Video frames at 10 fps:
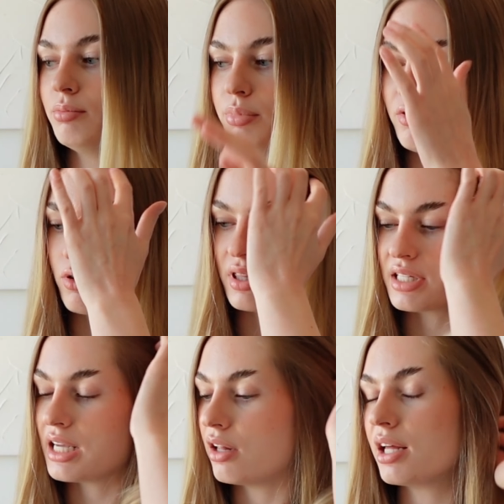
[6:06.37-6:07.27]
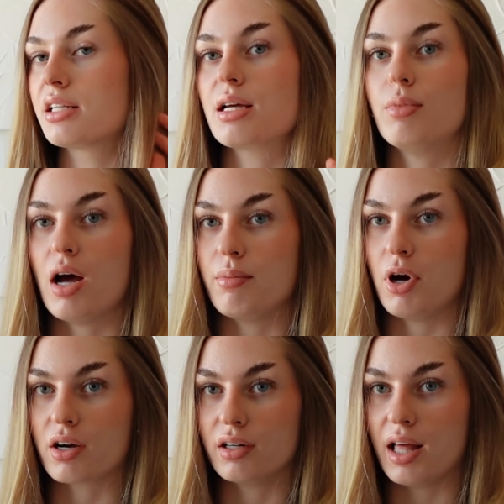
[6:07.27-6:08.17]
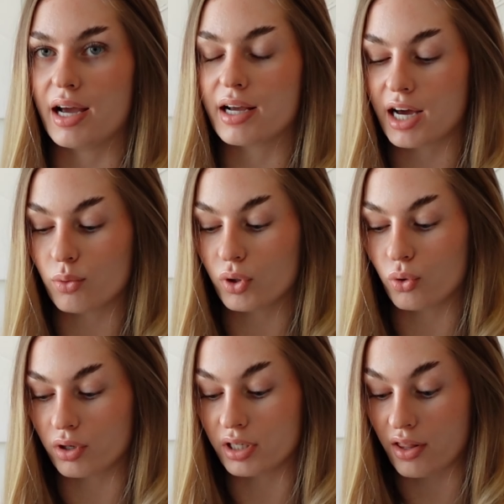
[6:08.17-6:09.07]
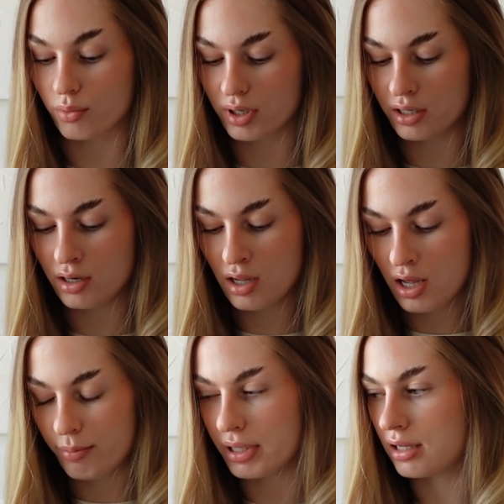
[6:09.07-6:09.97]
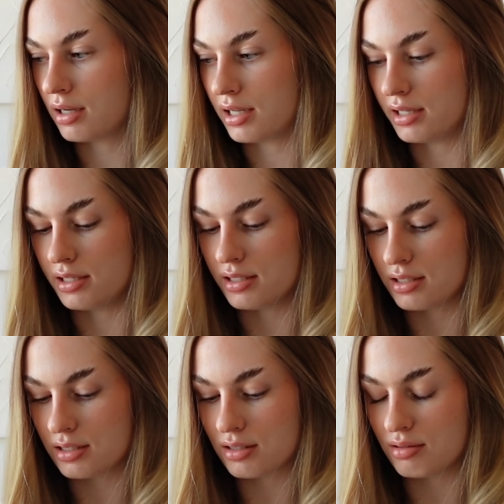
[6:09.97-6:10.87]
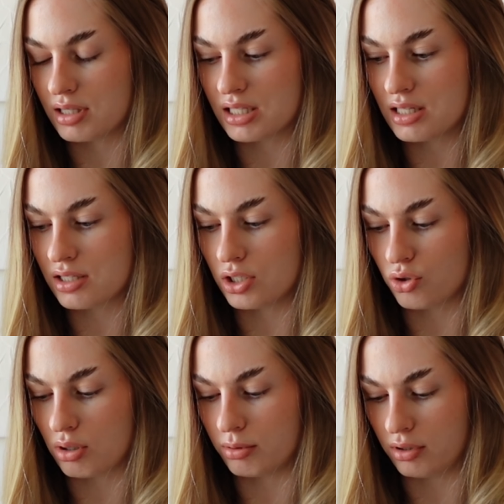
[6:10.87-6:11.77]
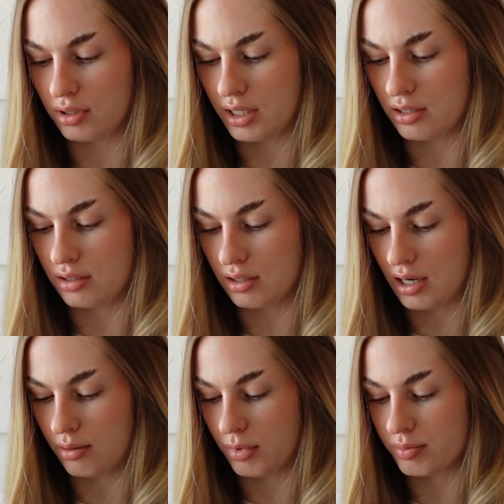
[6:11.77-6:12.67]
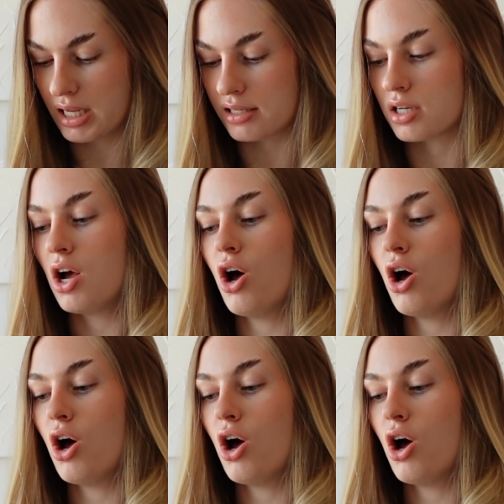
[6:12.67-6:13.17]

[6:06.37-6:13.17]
before the sale ends. I'm not gonna lie. I kind of want to order another one because this is adorable and I'm obsessed.